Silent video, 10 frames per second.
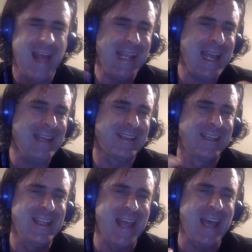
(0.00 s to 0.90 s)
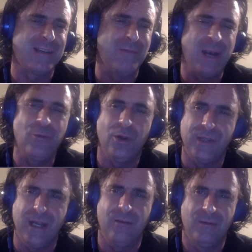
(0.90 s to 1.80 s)
I kind of see that as my role
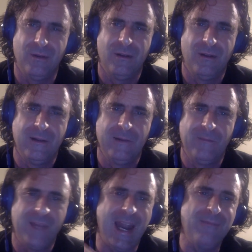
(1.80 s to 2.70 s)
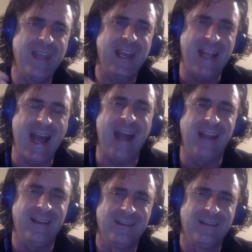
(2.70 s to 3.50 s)
now, that I'm that guy.